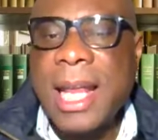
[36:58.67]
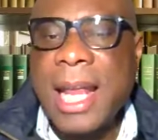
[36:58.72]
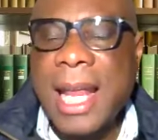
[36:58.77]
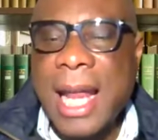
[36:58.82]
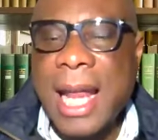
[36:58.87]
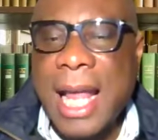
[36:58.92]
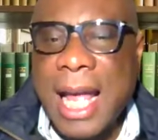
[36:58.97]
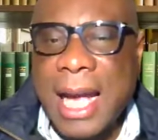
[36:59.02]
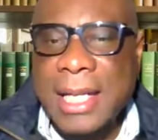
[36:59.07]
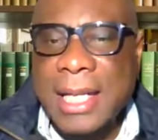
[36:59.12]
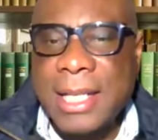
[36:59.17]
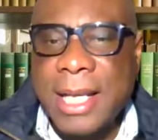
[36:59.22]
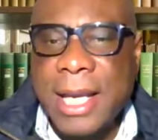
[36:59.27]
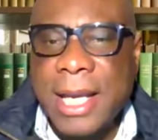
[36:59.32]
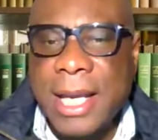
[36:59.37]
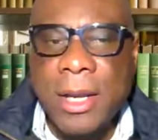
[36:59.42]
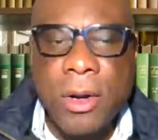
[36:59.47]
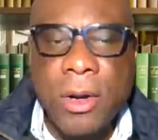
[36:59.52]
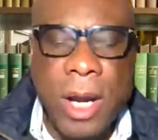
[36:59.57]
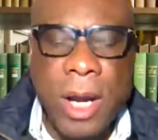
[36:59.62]
lacked
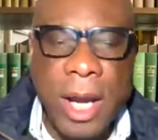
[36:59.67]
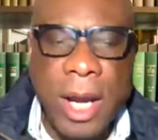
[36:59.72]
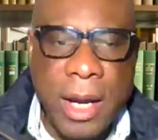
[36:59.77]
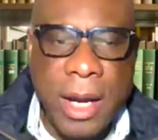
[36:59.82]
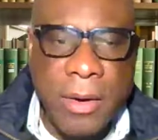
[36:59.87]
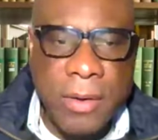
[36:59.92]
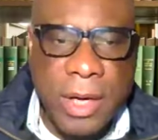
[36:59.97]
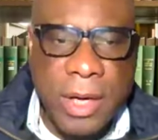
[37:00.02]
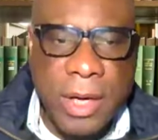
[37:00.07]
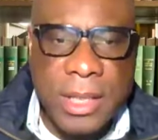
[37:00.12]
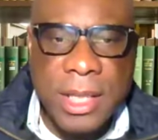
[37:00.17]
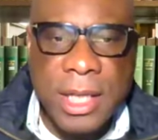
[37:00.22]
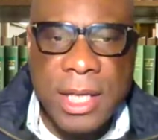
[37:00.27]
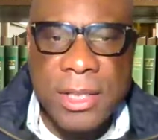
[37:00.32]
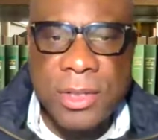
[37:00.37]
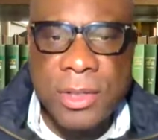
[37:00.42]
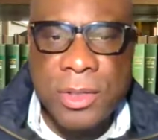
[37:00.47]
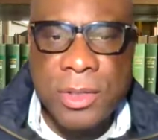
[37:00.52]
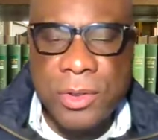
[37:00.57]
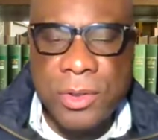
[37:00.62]
a coherent
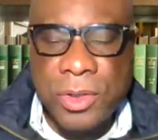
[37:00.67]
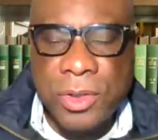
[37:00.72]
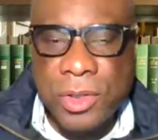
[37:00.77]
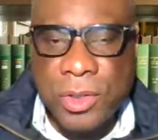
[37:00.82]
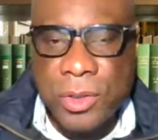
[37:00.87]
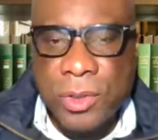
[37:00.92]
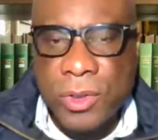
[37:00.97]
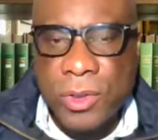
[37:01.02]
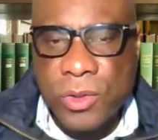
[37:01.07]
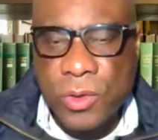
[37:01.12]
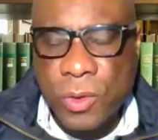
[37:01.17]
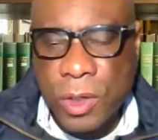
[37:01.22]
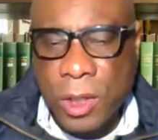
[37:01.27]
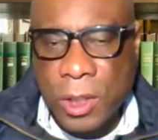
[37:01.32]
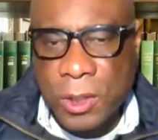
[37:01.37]
institutional